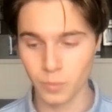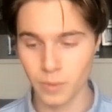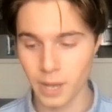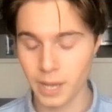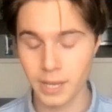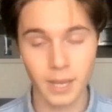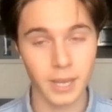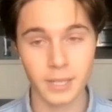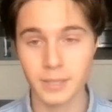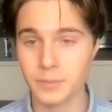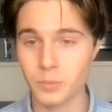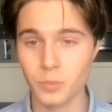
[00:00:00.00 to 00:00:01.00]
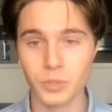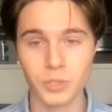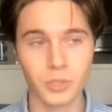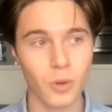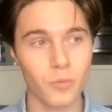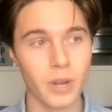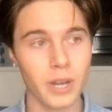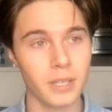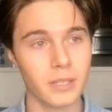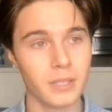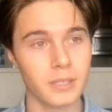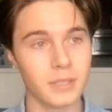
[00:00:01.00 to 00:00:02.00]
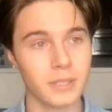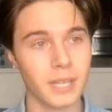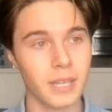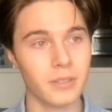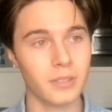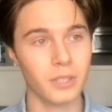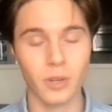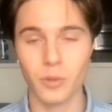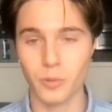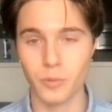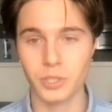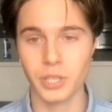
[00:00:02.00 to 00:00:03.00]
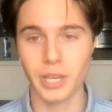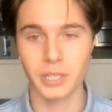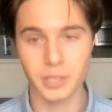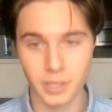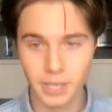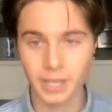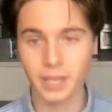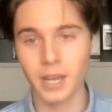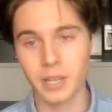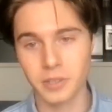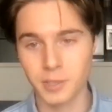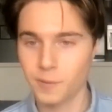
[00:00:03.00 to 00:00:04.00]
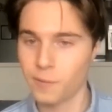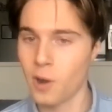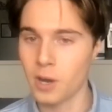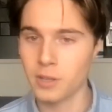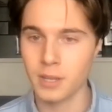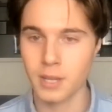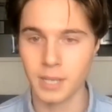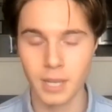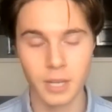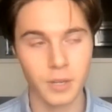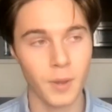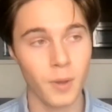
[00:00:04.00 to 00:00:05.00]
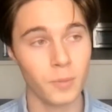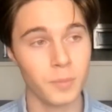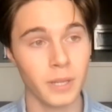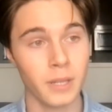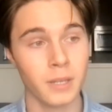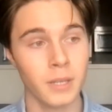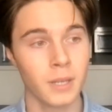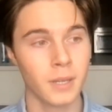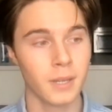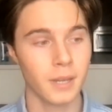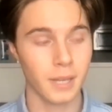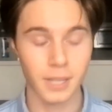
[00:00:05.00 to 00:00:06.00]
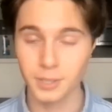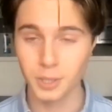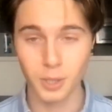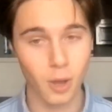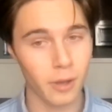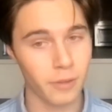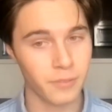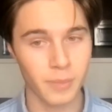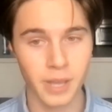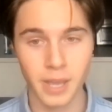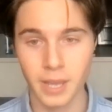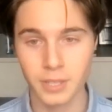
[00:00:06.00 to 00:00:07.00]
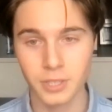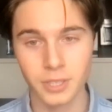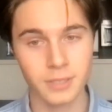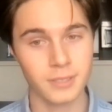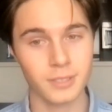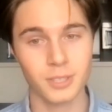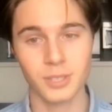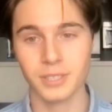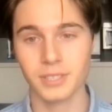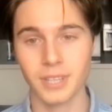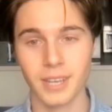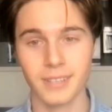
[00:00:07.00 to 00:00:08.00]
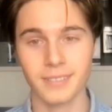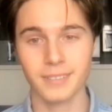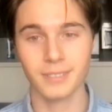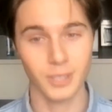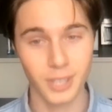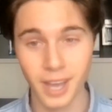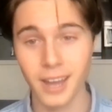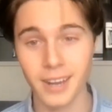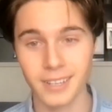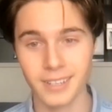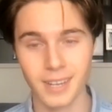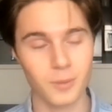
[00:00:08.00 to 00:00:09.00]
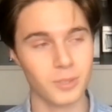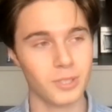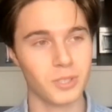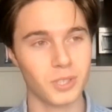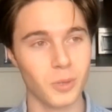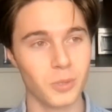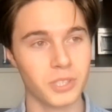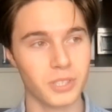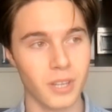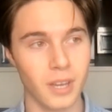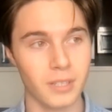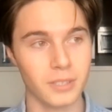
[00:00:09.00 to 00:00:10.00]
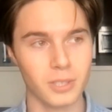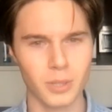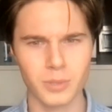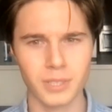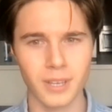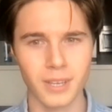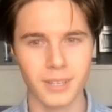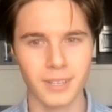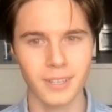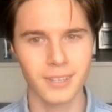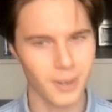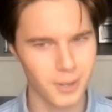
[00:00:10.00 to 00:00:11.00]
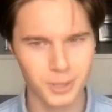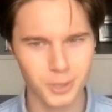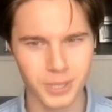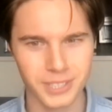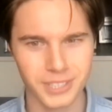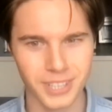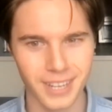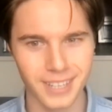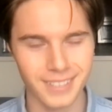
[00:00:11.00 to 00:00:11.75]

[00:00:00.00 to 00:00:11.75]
I was so ready to get, the rejection. Like, I got this far, and then I get a no. But I got the call from my agent, and she said, you got it. And I was just so stunned. She was like, aren't you excited?